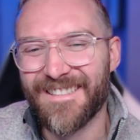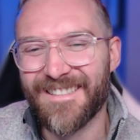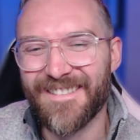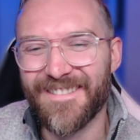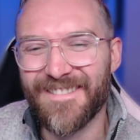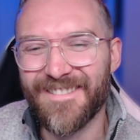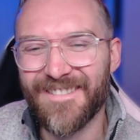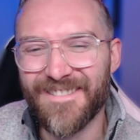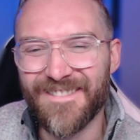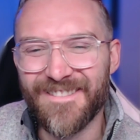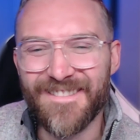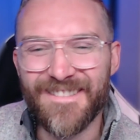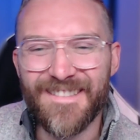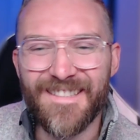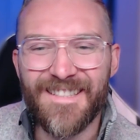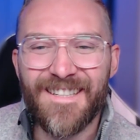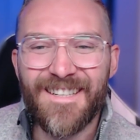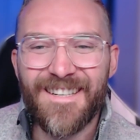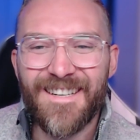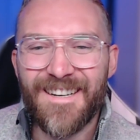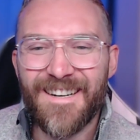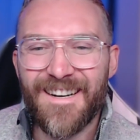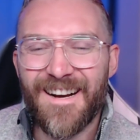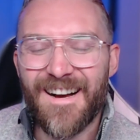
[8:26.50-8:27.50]
Cool.
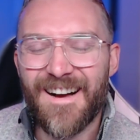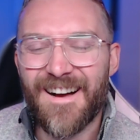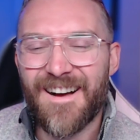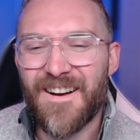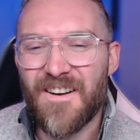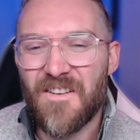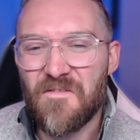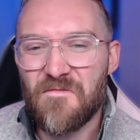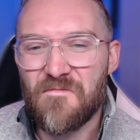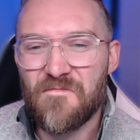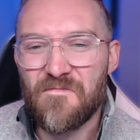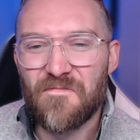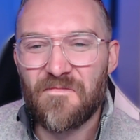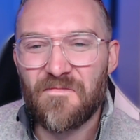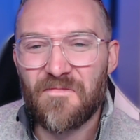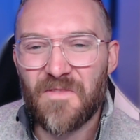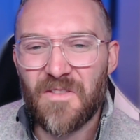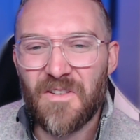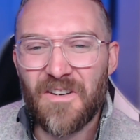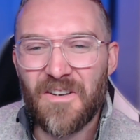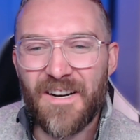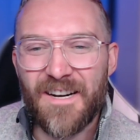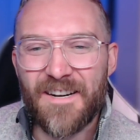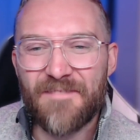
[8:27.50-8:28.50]
All
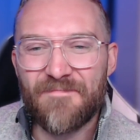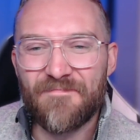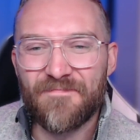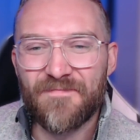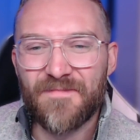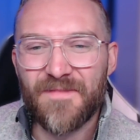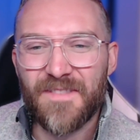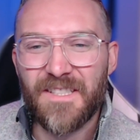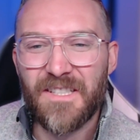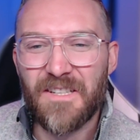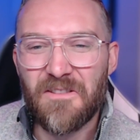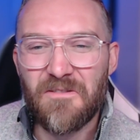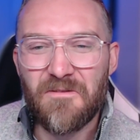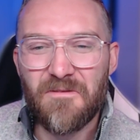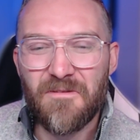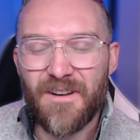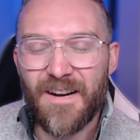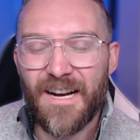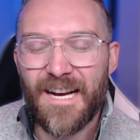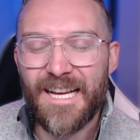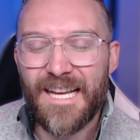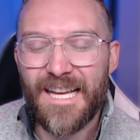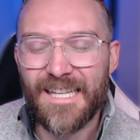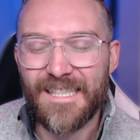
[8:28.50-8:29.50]
right. So
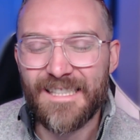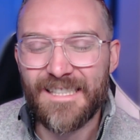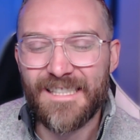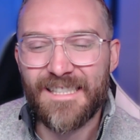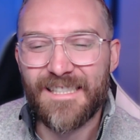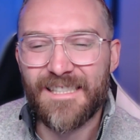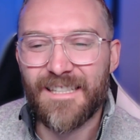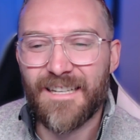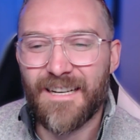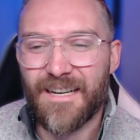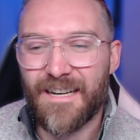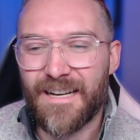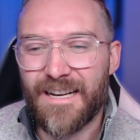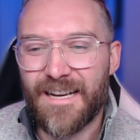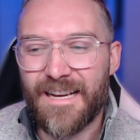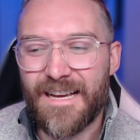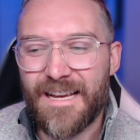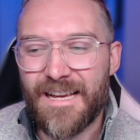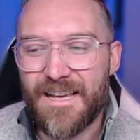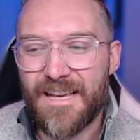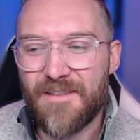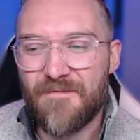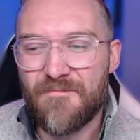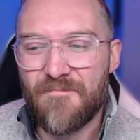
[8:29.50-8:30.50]
I guess
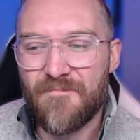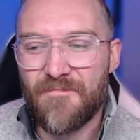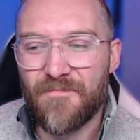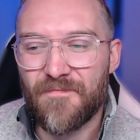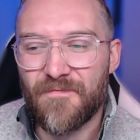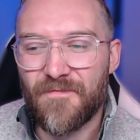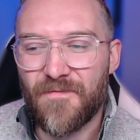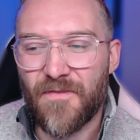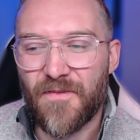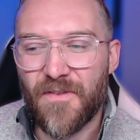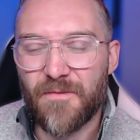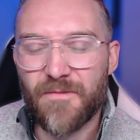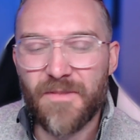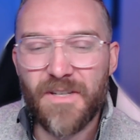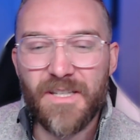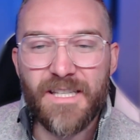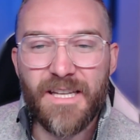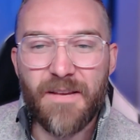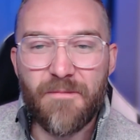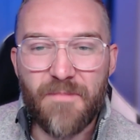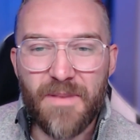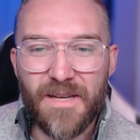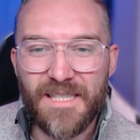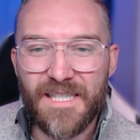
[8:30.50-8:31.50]
from just
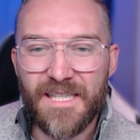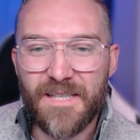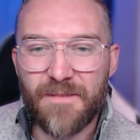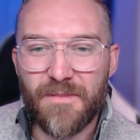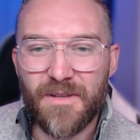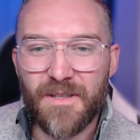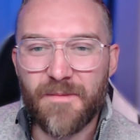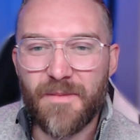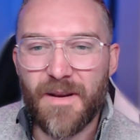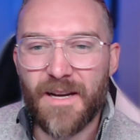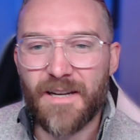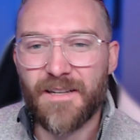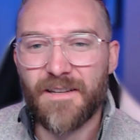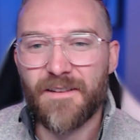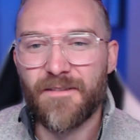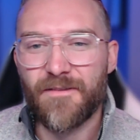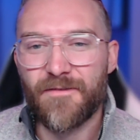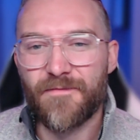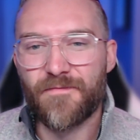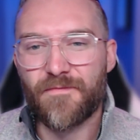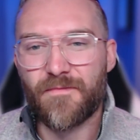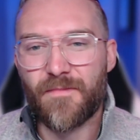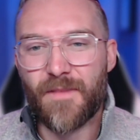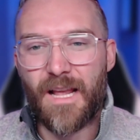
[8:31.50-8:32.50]
a business perspective,
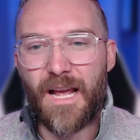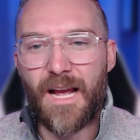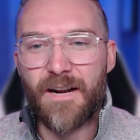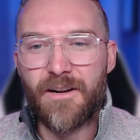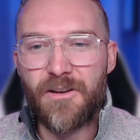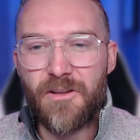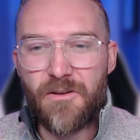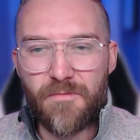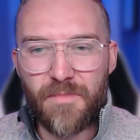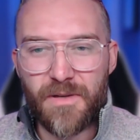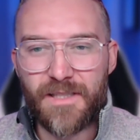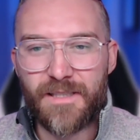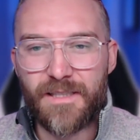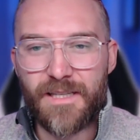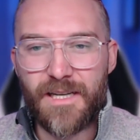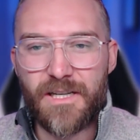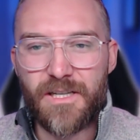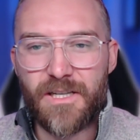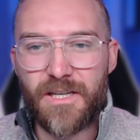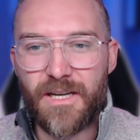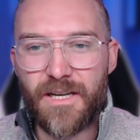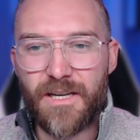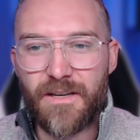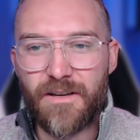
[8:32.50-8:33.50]
how do you
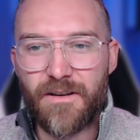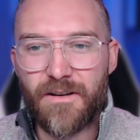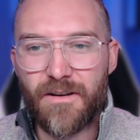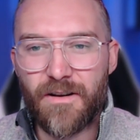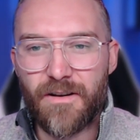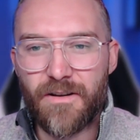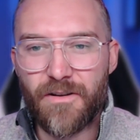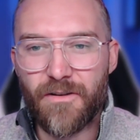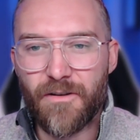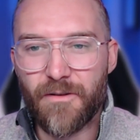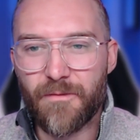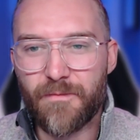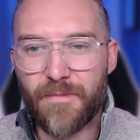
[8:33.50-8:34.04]
position your